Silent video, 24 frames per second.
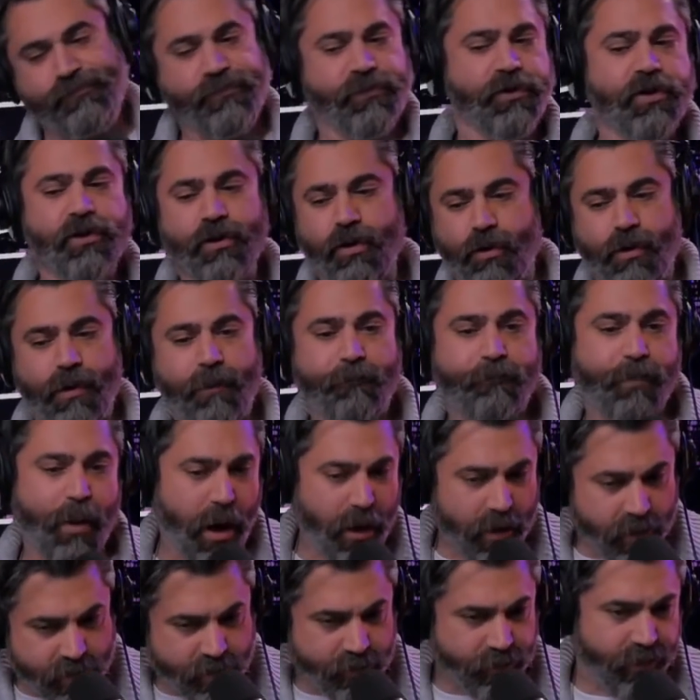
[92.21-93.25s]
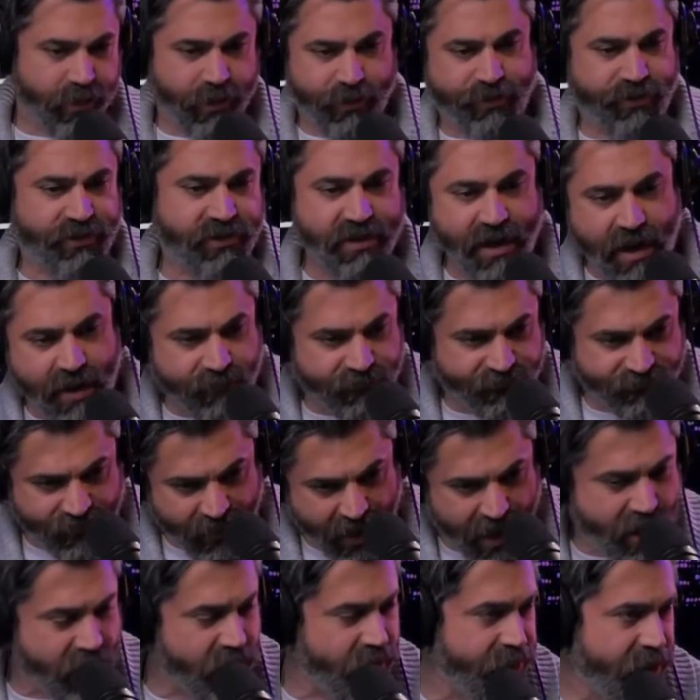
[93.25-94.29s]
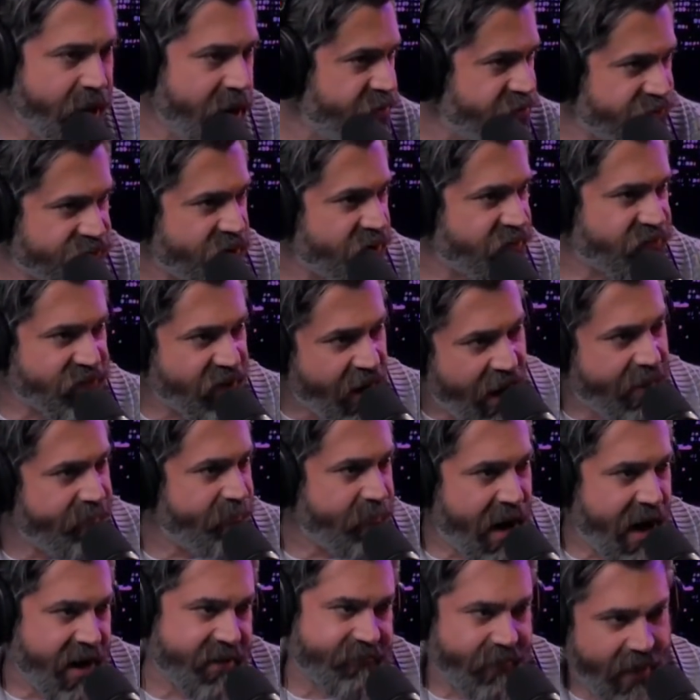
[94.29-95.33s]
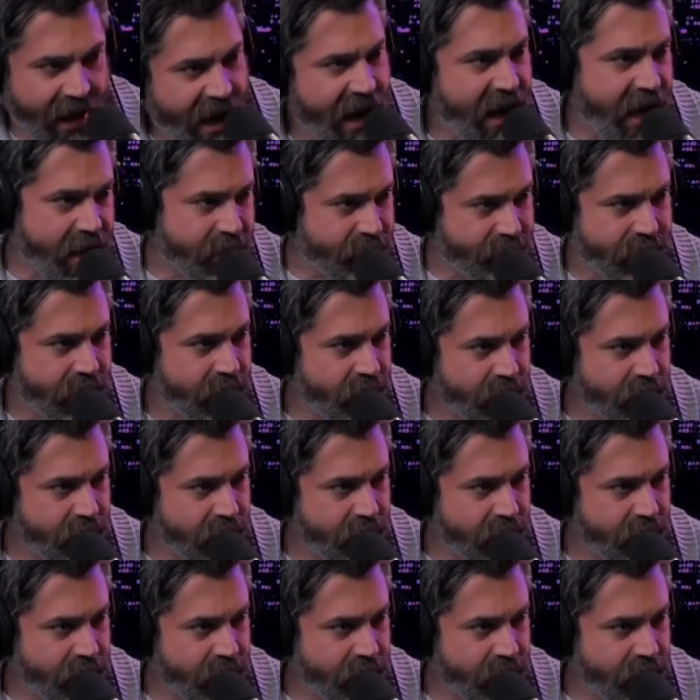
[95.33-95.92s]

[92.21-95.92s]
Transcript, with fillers: you know, a barker at a state fair. And that's just not my vibe.